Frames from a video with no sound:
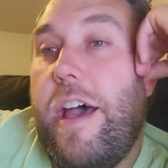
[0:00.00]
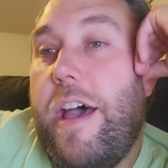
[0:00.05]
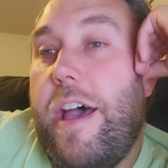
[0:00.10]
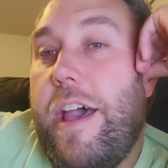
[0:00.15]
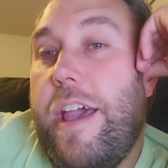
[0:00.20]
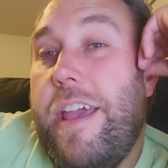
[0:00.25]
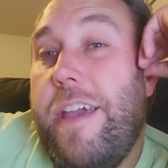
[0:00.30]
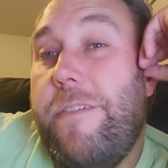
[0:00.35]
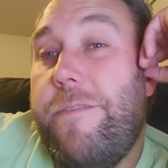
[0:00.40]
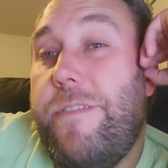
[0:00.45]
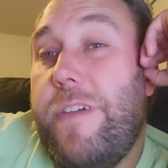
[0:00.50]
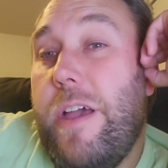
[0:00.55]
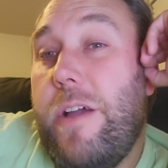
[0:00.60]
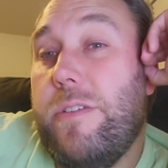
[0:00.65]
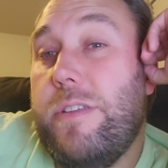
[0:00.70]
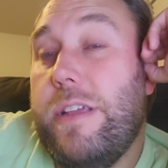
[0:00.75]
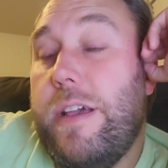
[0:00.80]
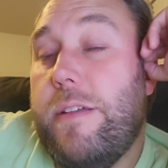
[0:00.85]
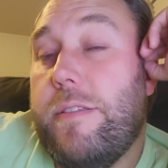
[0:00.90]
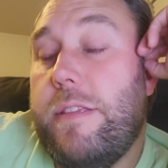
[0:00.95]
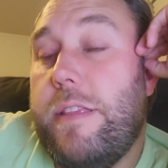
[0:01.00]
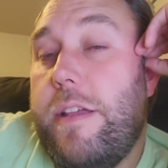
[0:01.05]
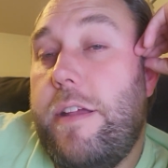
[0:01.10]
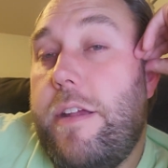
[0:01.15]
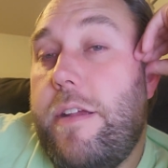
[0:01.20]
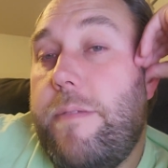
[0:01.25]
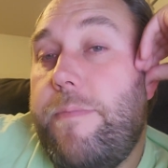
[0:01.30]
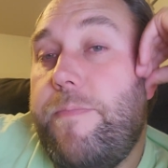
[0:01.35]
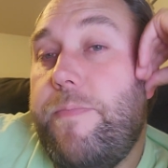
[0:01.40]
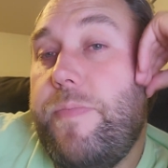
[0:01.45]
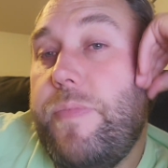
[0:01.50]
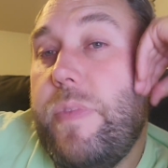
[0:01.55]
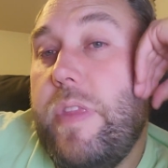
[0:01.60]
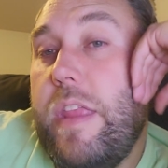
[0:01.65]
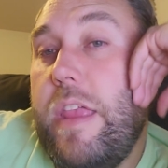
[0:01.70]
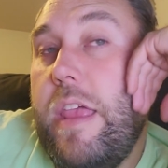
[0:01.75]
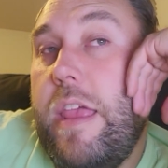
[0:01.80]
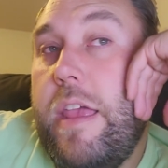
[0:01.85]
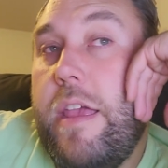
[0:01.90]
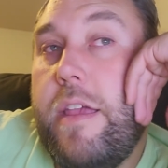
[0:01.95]
I have found out there,
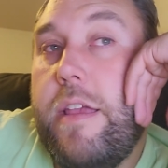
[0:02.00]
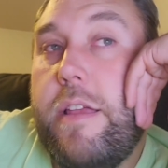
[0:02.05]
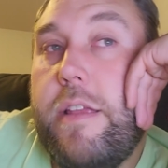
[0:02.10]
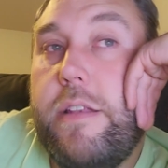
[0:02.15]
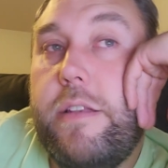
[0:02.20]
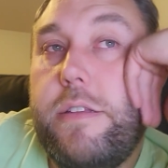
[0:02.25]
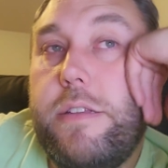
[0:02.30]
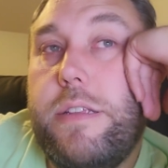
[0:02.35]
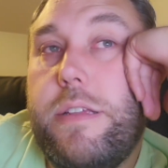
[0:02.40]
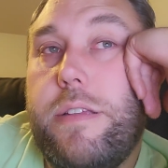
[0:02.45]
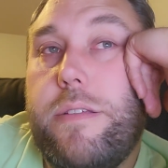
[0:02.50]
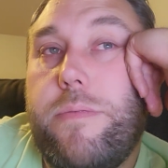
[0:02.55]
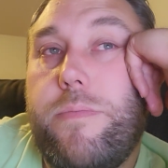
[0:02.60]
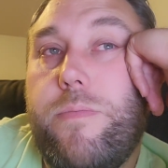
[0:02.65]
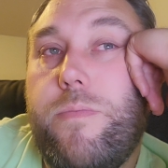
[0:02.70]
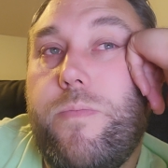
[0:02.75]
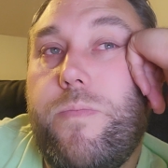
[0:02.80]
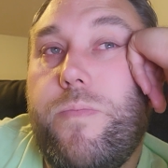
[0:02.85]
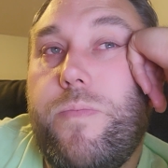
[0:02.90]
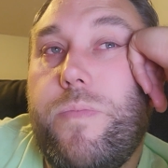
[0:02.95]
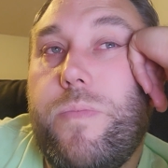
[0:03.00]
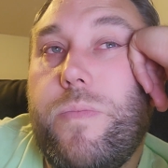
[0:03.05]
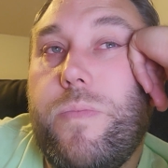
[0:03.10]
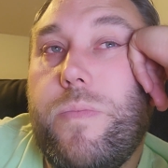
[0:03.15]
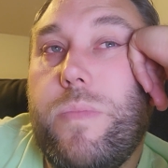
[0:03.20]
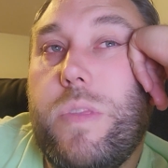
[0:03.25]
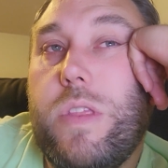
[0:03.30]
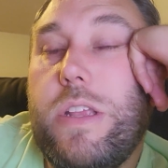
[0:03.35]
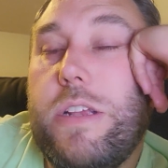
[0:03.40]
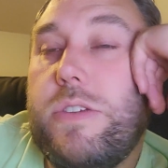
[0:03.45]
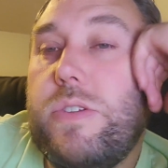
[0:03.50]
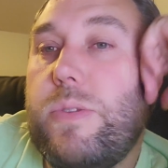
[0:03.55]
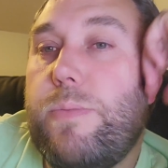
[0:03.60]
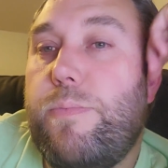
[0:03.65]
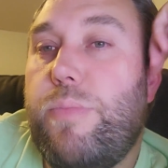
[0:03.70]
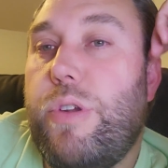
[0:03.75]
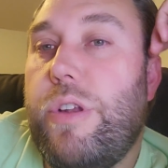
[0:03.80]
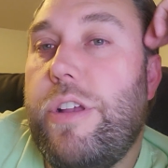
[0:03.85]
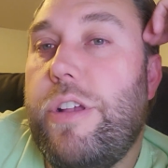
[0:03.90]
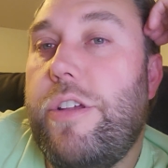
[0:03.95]
and there's some
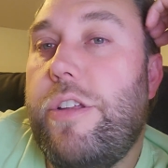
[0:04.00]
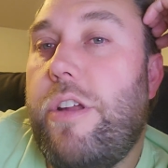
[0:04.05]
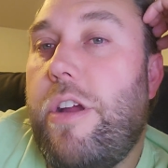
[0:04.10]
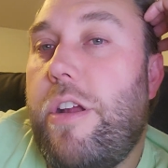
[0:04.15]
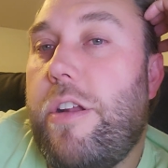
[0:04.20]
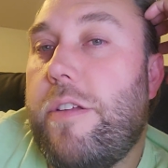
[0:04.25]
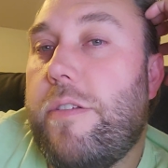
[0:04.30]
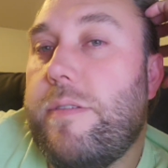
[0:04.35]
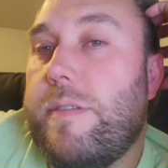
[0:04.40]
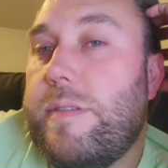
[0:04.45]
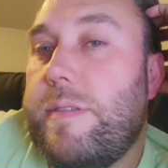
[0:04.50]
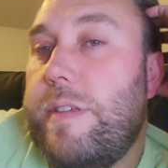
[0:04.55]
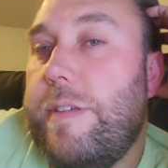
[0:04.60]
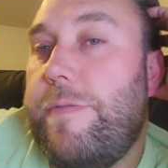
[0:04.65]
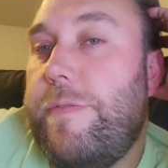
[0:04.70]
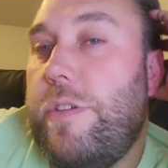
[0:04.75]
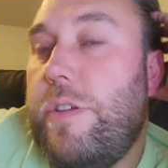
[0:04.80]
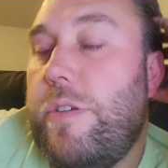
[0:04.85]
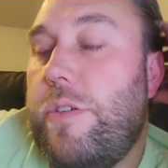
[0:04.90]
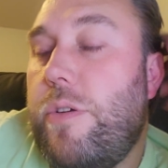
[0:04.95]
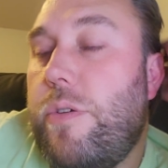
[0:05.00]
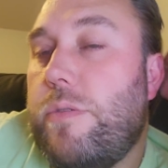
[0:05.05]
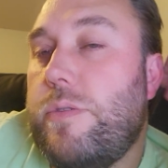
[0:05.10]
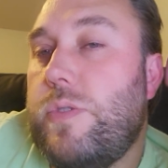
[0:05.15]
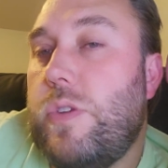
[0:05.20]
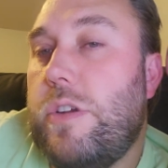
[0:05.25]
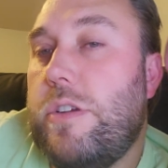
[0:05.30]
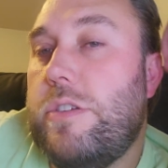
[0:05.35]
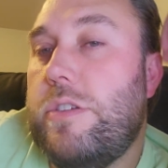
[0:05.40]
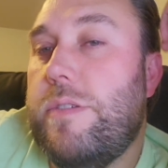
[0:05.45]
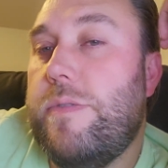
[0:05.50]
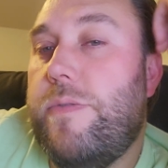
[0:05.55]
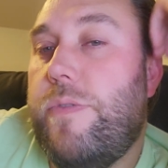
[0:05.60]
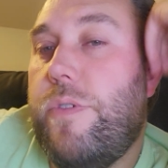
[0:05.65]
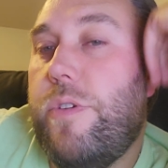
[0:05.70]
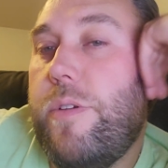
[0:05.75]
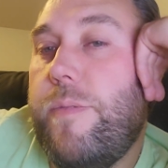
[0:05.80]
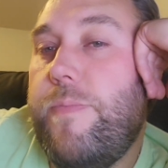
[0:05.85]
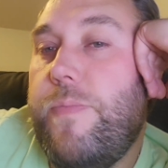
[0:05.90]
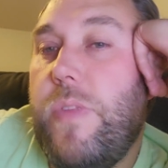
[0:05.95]
pretty good articles if you go searching
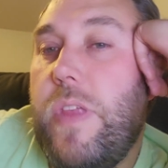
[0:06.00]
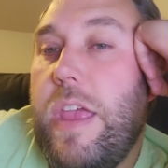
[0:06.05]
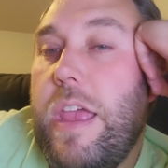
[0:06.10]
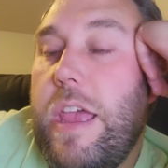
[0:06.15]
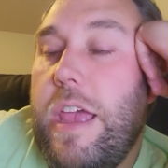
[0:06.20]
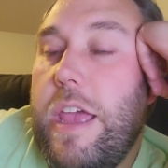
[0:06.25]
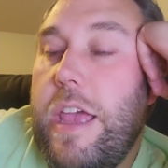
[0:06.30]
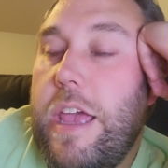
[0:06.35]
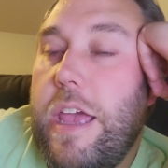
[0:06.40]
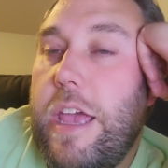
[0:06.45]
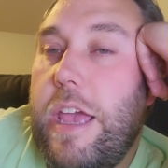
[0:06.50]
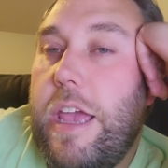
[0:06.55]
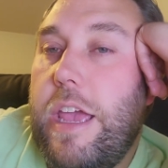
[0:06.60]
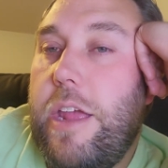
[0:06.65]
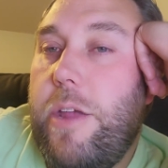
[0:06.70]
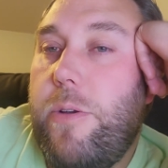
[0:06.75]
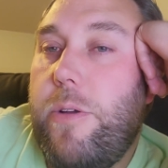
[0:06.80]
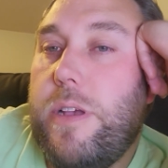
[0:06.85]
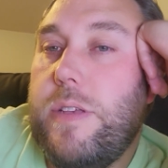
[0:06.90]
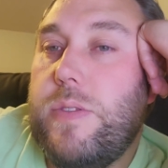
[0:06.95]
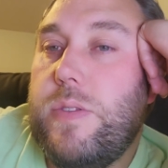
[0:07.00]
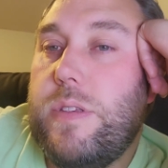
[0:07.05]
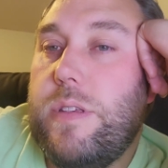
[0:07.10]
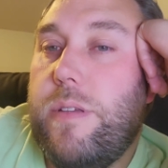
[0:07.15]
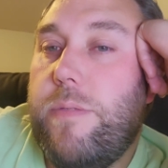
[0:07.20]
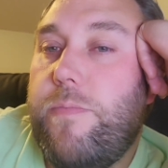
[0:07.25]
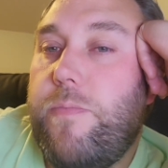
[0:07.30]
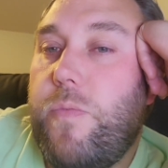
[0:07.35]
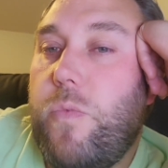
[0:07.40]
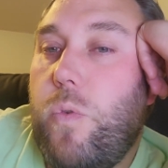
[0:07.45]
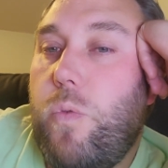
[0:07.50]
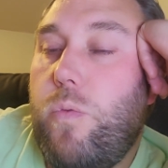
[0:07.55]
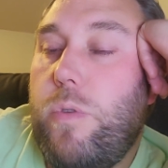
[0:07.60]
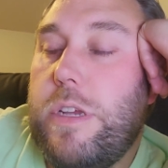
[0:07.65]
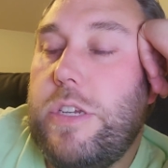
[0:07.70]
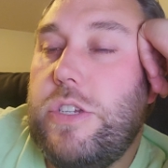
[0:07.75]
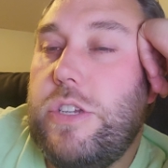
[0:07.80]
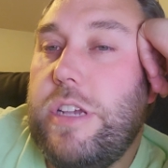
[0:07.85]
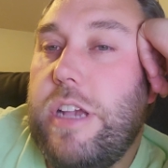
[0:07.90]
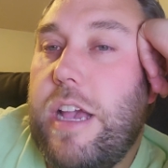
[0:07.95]
for them. Anyways,
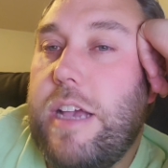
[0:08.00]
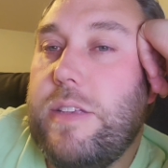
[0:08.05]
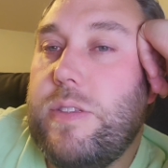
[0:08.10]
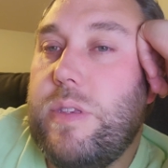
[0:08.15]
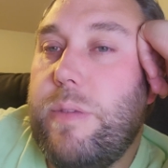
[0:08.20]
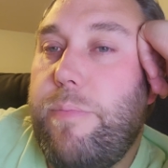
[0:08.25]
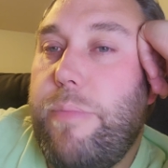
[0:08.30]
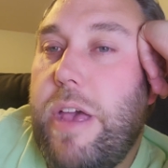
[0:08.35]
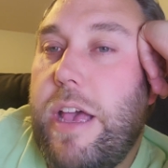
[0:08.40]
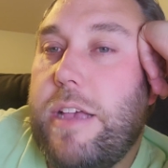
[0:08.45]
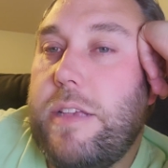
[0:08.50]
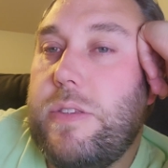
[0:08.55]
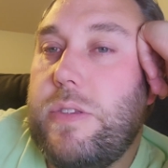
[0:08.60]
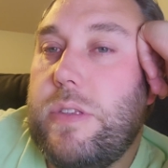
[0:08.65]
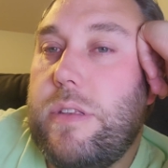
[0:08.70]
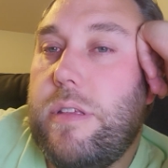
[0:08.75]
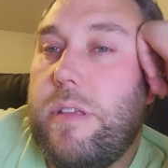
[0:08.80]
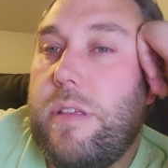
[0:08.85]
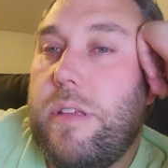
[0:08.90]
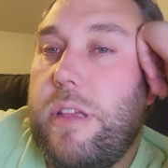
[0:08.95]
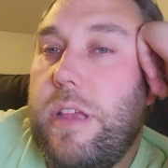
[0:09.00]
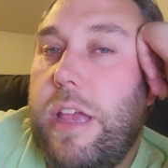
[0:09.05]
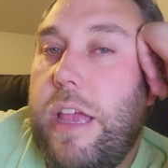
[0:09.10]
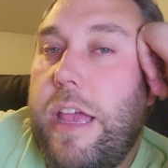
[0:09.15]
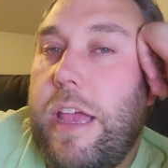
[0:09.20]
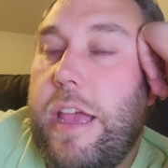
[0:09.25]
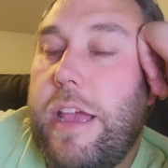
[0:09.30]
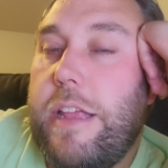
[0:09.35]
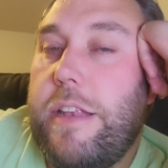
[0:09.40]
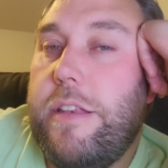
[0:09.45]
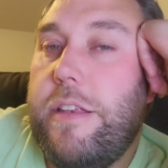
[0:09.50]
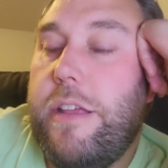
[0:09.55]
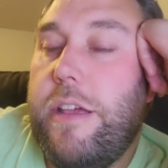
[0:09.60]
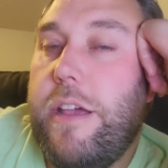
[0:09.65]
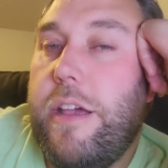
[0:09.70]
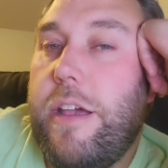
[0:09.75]
wish you guys the best, and